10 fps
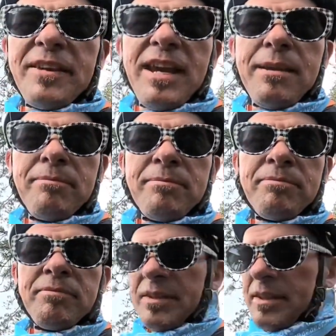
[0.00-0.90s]
the name
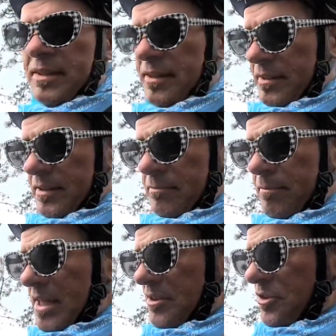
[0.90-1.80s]

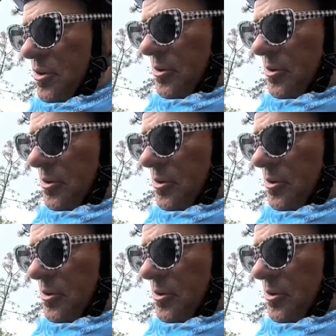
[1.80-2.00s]
Mean Joe